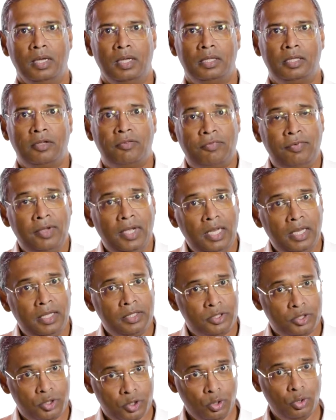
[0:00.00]
The
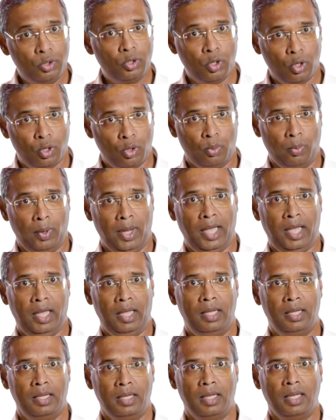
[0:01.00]
feelings do go
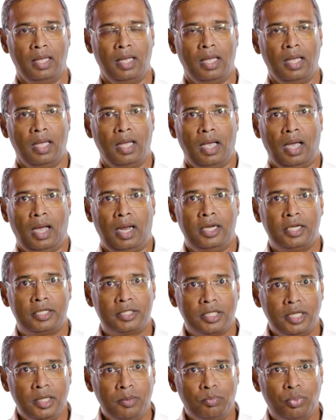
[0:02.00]
away, and
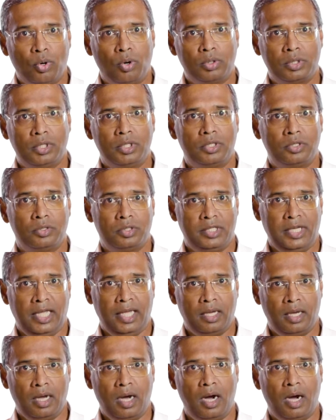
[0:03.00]
it's important to stay
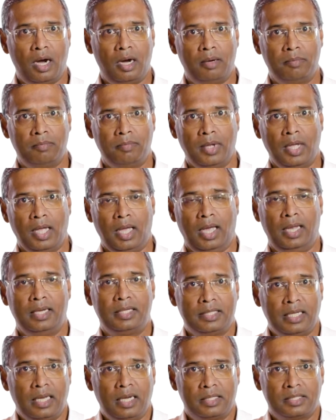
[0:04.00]
calm
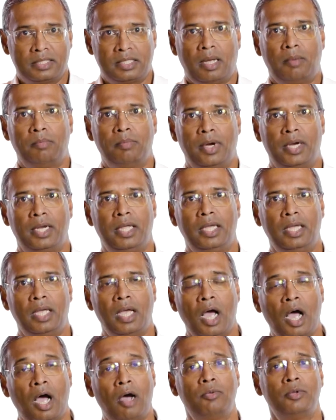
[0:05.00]
and tell somebody
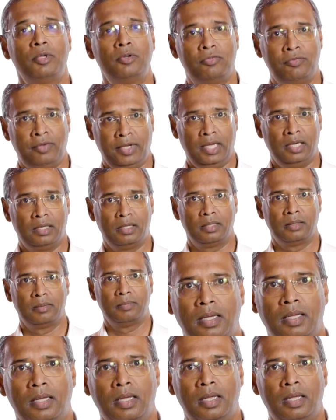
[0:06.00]
how you feel.
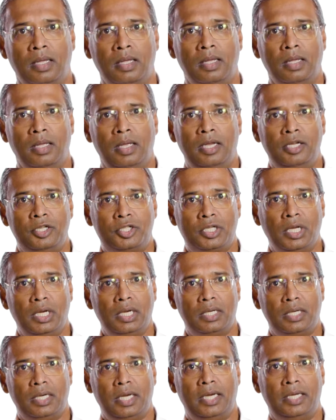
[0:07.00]
In
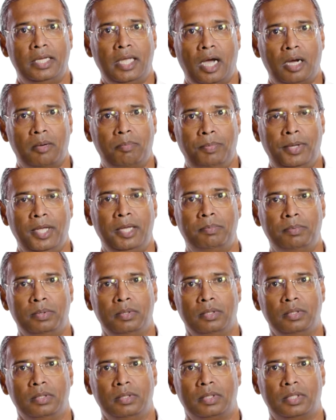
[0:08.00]
children and young
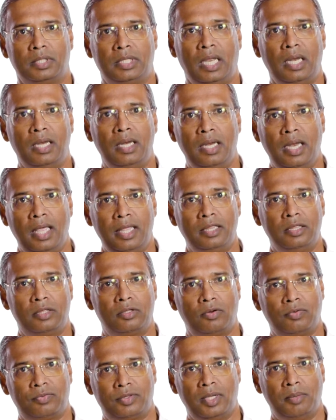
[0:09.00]
people, the length
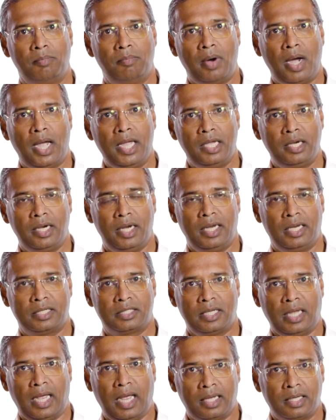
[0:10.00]
of the migraine
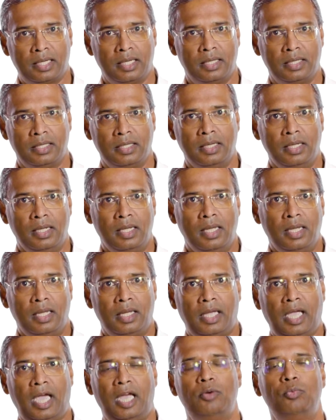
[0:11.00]
attack
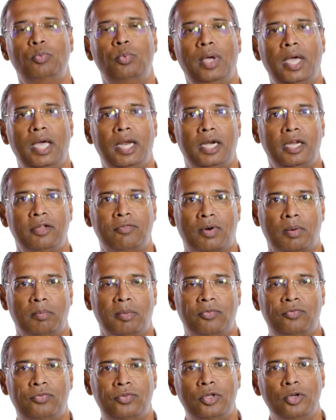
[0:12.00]
can vary from
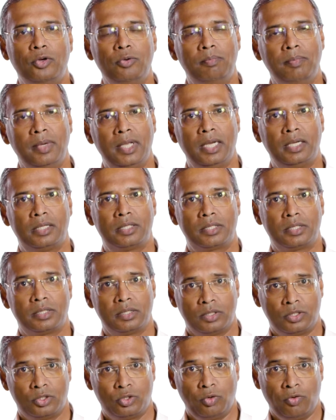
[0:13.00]
a few minutes
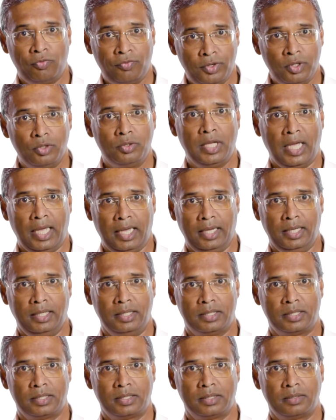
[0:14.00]
to a few
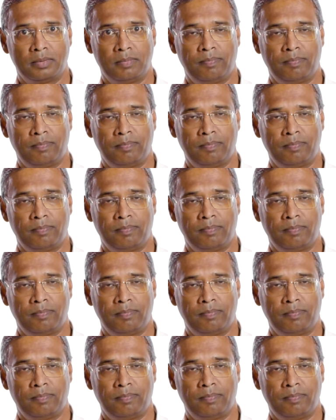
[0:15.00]
days.